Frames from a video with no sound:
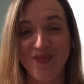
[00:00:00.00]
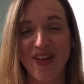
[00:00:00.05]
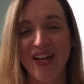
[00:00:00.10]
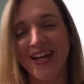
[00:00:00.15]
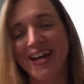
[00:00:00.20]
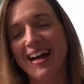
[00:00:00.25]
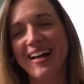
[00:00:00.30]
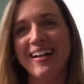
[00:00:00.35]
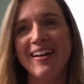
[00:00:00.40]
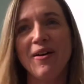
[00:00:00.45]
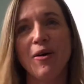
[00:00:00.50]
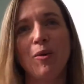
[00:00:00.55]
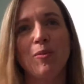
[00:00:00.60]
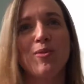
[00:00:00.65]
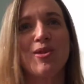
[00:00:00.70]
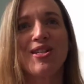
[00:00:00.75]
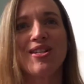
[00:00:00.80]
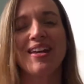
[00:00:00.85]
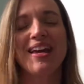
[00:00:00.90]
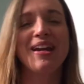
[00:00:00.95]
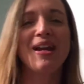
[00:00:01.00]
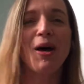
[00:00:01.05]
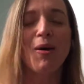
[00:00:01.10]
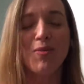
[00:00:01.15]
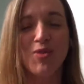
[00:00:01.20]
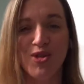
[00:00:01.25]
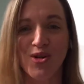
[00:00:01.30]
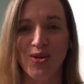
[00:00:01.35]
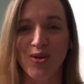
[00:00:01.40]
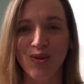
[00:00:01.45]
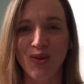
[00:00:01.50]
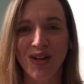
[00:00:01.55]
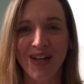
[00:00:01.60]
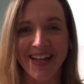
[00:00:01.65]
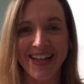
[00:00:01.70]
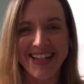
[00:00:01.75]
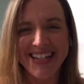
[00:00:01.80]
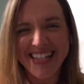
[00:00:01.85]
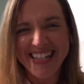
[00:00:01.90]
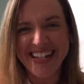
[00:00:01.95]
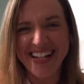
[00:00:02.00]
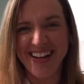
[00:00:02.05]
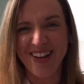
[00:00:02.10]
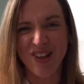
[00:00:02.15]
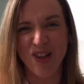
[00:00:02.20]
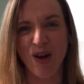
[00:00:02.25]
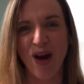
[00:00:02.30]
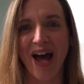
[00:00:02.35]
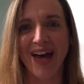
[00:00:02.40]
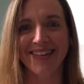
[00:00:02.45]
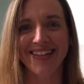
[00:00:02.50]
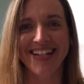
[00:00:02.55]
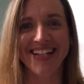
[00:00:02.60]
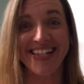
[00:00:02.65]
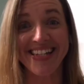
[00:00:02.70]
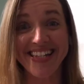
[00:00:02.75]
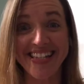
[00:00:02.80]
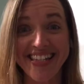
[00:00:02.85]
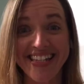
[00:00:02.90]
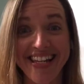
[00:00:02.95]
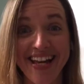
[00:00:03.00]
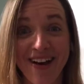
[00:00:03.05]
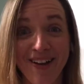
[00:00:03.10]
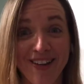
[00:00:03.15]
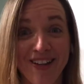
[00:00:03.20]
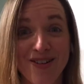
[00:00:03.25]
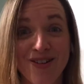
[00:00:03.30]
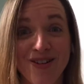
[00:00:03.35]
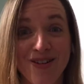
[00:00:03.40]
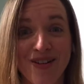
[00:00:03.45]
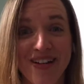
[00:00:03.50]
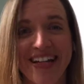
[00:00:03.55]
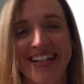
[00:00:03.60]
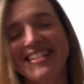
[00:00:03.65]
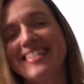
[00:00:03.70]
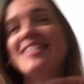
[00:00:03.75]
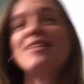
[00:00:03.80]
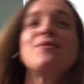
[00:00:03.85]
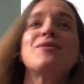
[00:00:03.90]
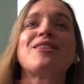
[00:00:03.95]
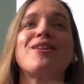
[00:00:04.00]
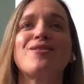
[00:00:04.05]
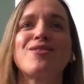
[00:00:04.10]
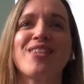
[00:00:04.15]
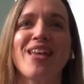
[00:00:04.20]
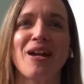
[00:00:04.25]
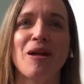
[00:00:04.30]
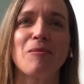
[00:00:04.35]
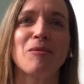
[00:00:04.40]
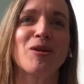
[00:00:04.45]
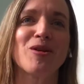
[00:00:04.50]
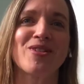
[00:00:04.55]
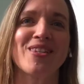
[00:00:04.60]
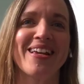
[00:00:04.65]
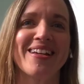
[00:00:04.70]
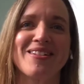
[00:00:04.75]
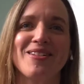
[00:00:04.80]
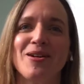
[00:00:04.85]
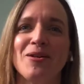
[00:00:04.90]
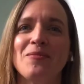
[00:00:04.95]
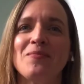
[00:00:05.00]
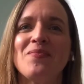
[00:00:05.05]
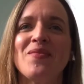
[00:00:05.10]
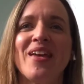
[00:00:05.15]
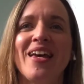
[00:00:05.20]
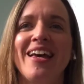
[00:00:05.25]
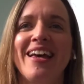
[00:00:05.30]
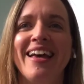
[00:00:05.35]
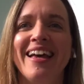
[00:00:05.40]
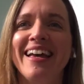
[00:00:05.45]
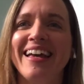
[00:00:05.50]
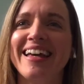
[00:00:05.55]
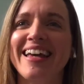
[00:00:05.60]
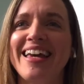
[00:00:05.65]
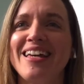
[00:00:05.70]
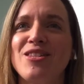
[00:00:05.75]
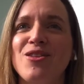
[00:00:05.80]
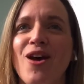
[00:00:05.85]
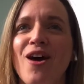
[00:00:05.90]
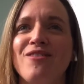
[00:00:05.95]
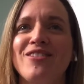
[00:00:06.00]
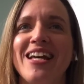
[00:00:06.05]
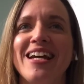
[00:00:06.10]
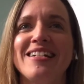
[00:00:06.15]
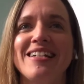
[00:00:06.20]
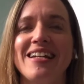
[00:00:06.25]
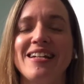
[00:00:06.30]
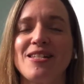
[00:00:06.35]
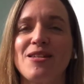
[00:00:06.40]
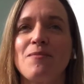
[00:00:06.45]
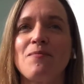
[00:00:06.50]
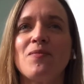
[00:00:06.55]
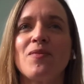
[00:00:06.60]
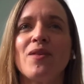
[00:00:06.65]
It helps you see other athletes and see how they're doing and see what their setup looks like too, in case you have any ideas.